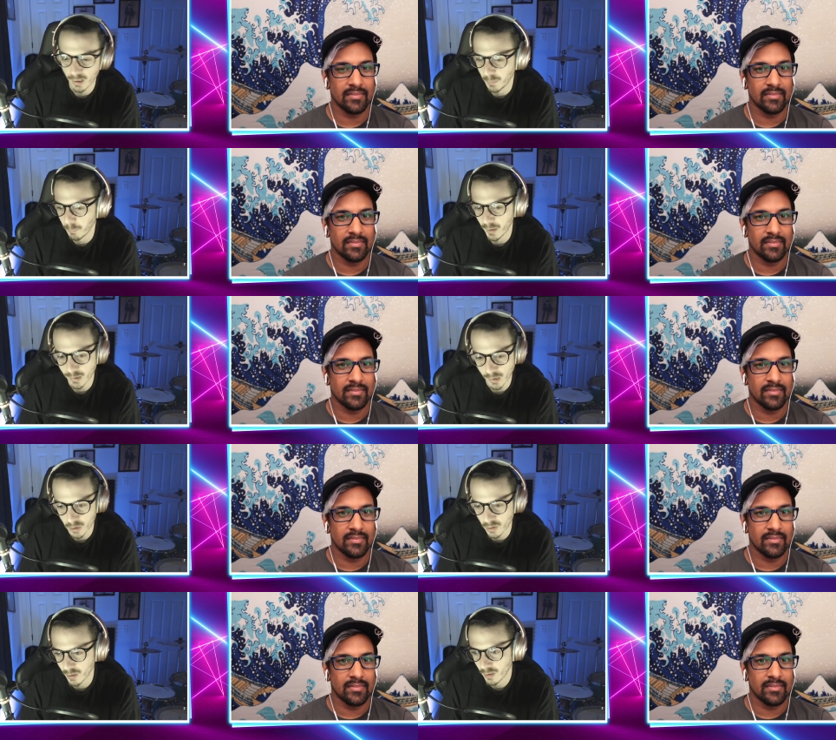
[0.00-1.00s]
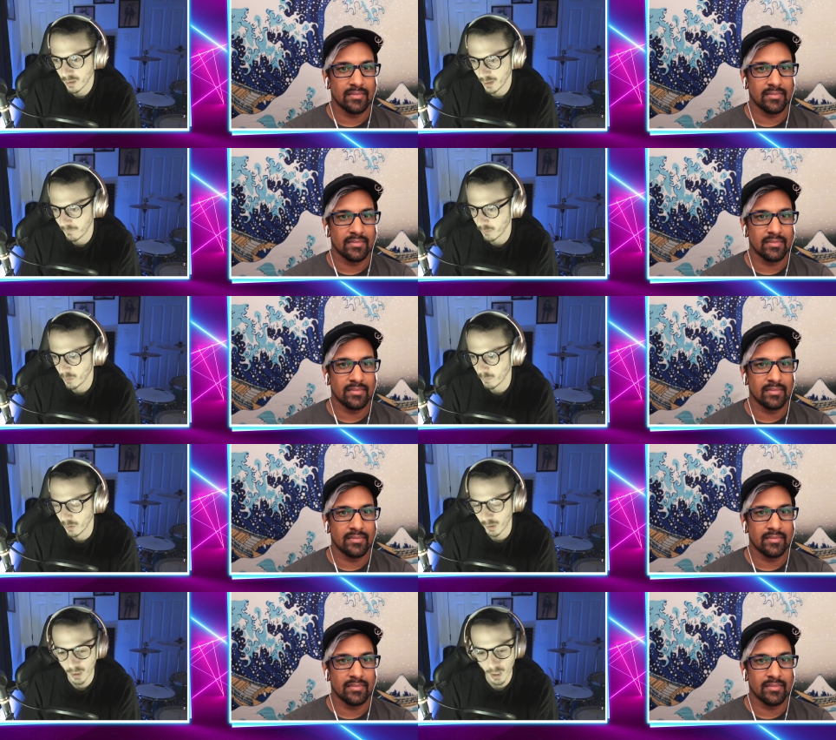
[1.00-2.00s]
Speaker 1: take the PlayStation into the living room,
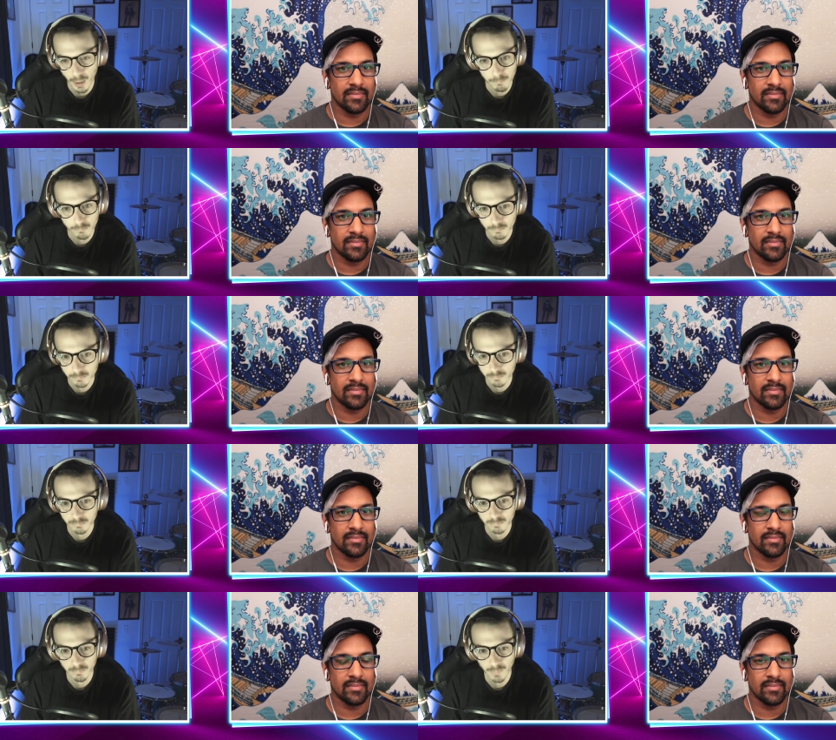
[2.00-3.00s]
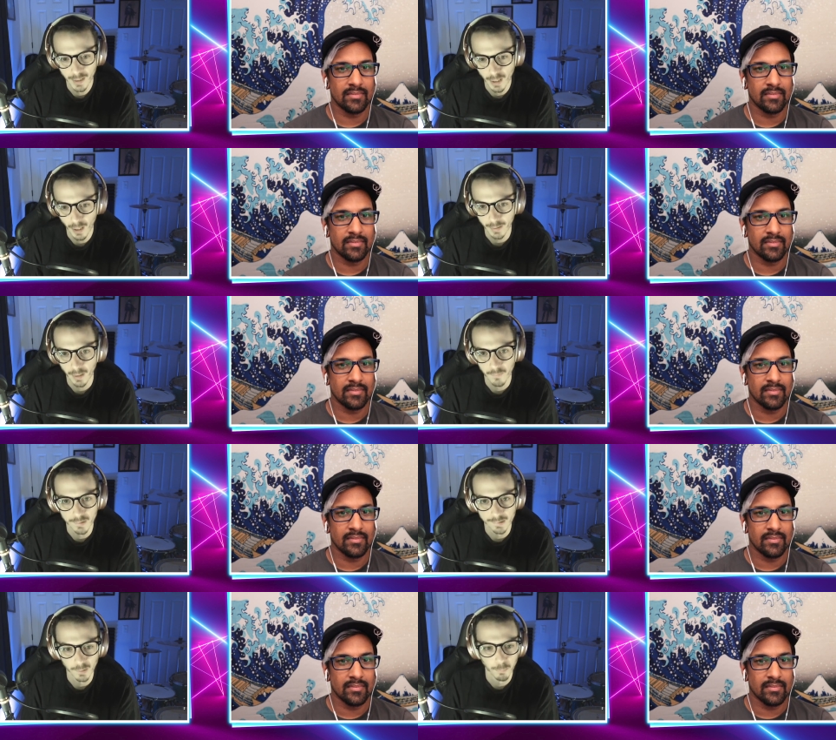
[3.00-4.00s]
hook it up, and knock out
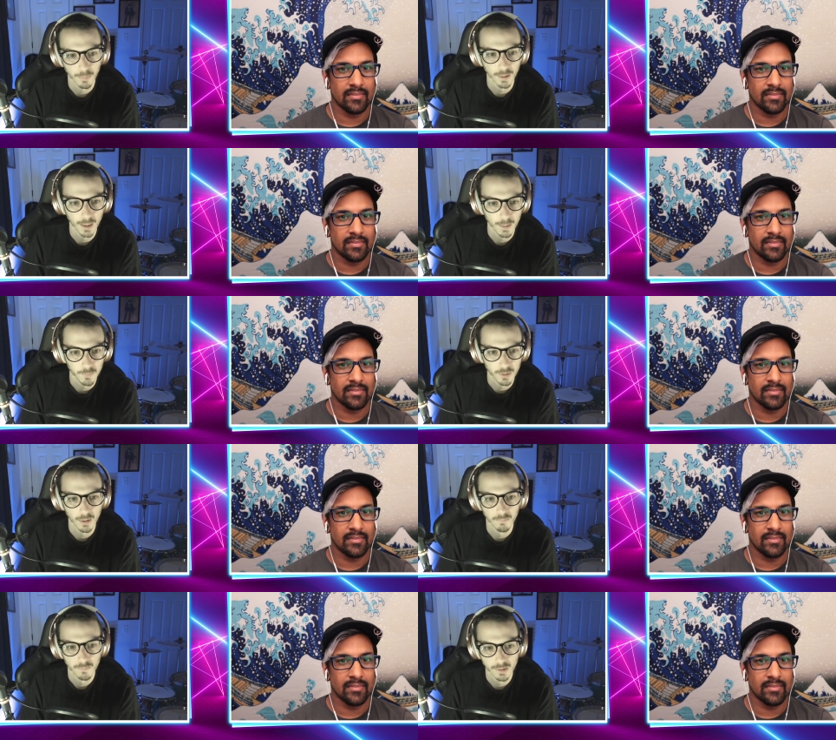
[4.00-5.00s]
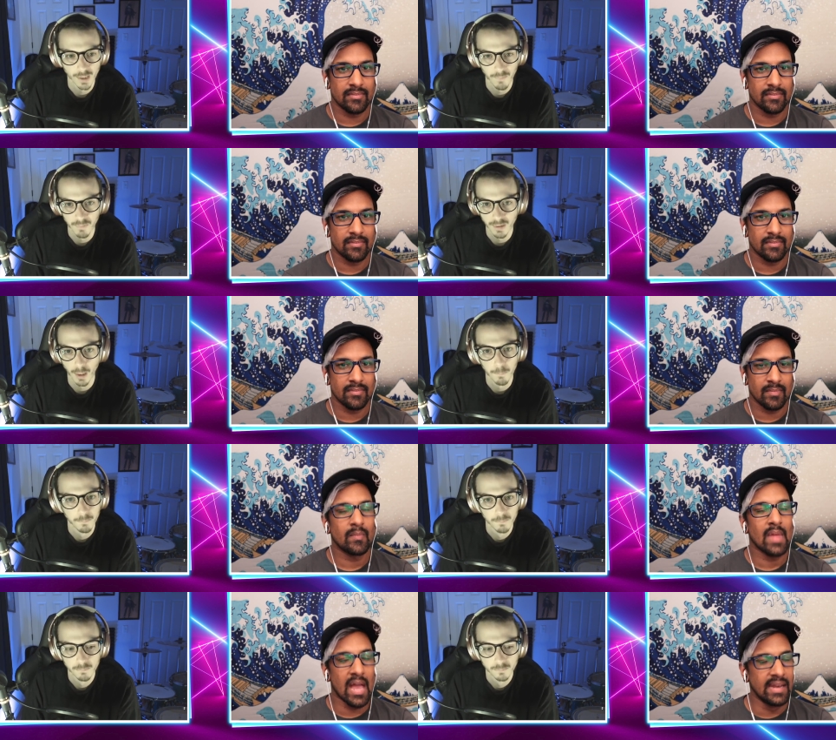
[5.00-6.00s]
these single player games. You know, just have a time.
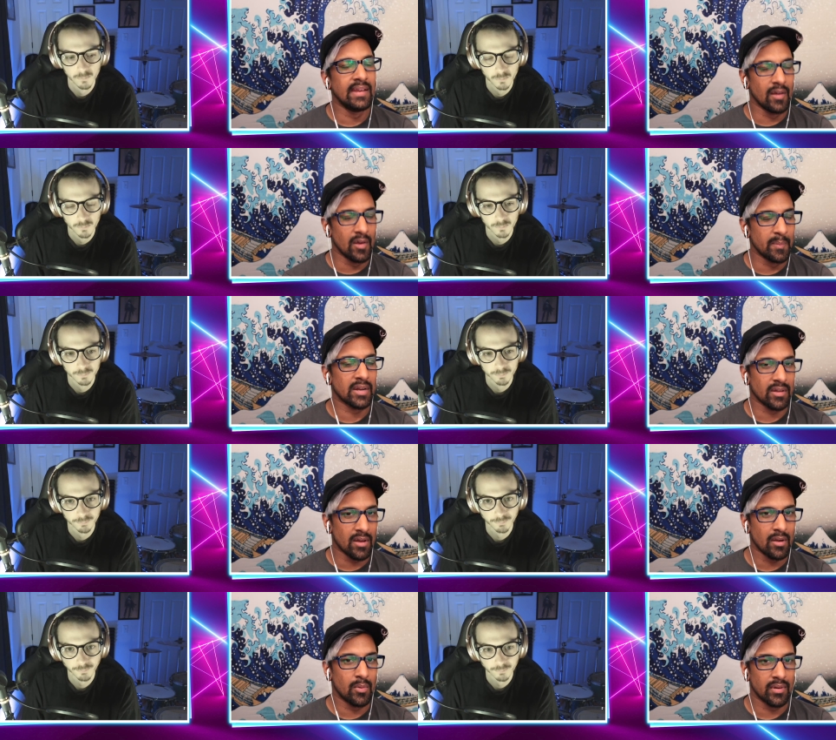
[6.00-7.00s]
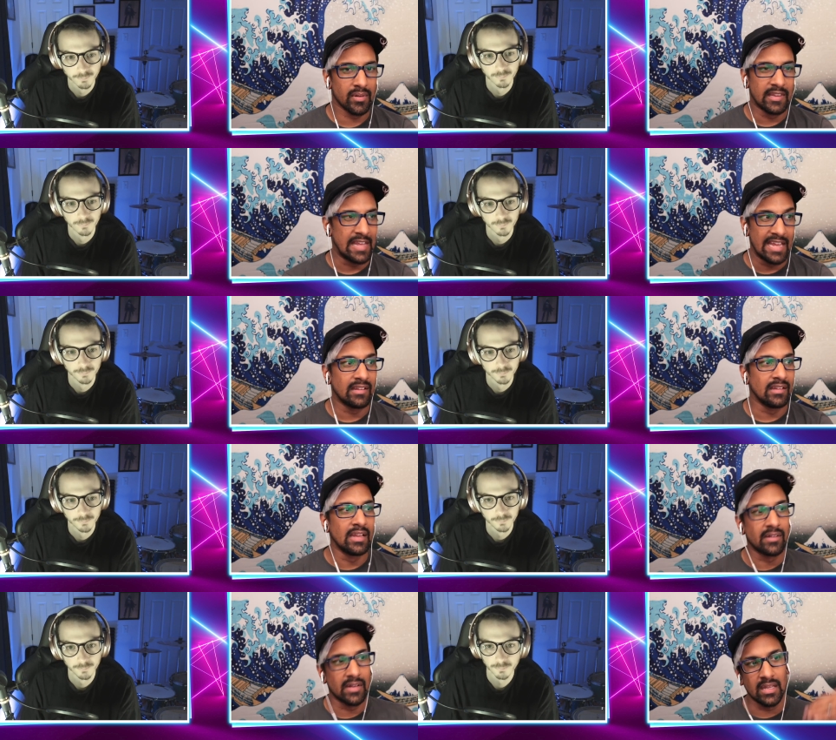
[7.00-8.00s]
Speaker 2: I need to go back to Hogwarts. It's it's
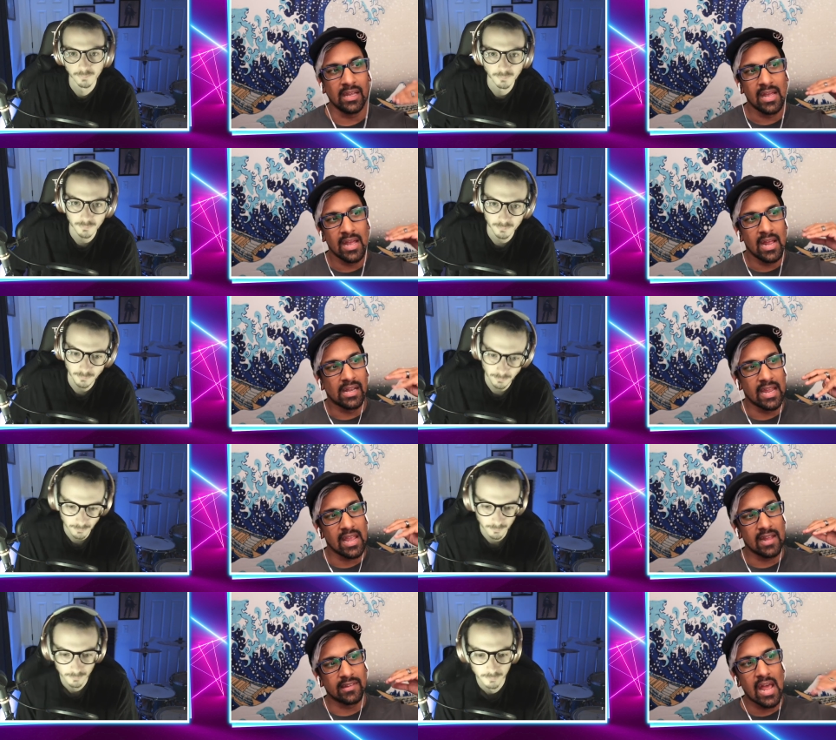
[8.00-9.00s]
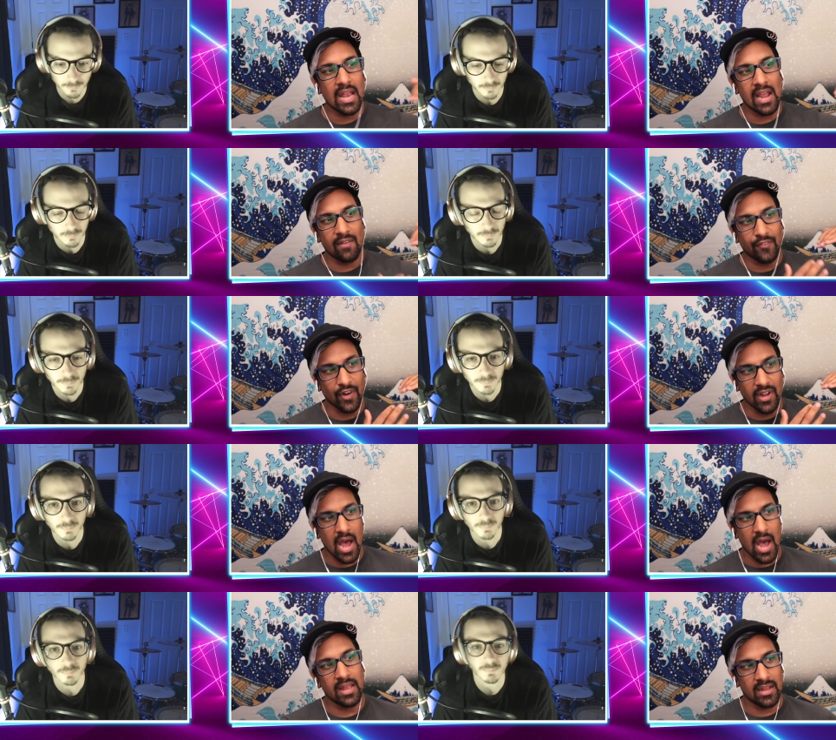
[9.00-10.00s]
literally like it's not like I
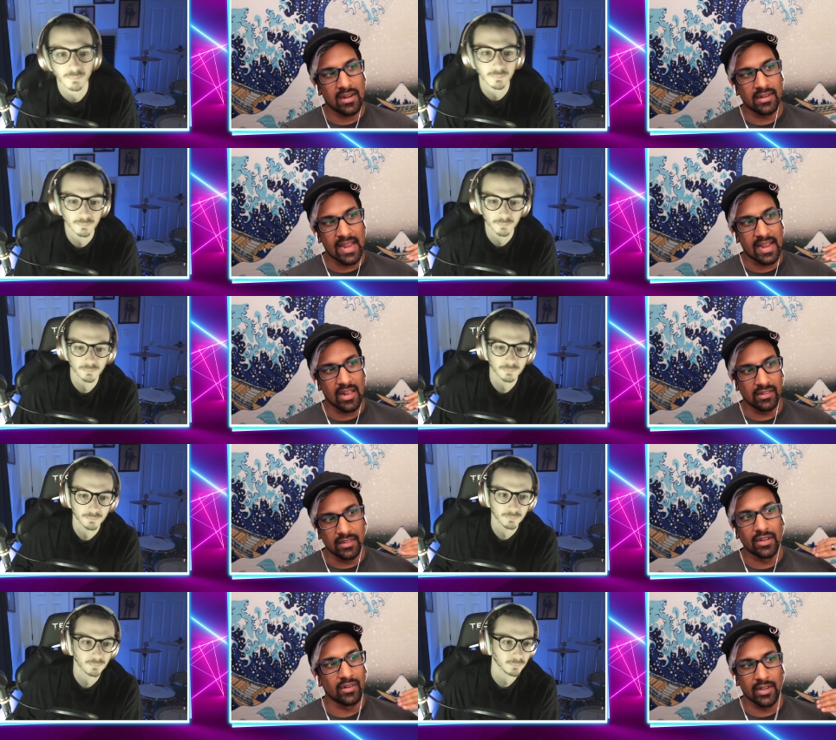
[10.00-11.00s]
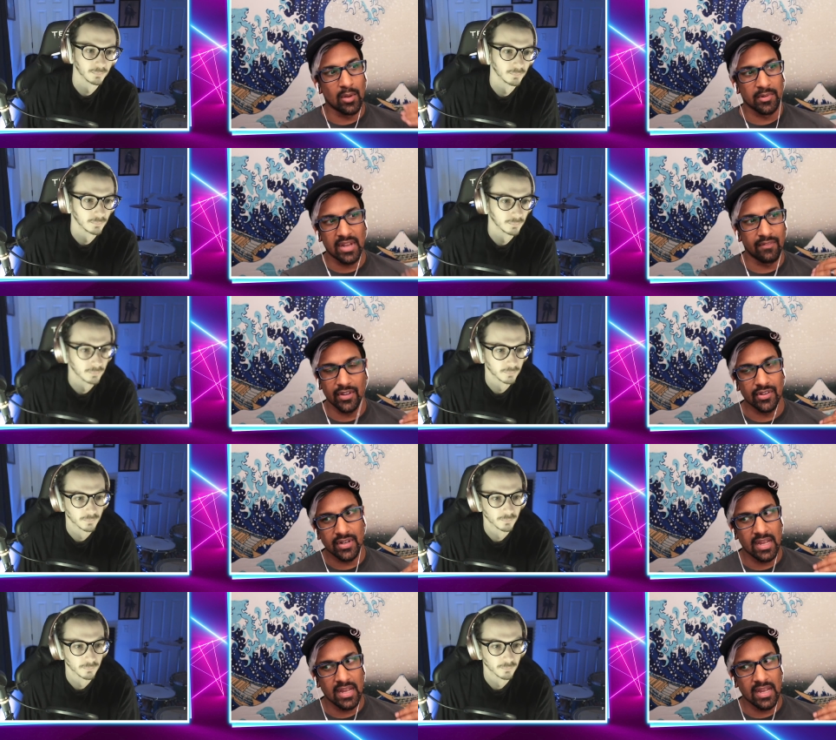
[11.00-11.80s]
forgot it. Like literally, almost every other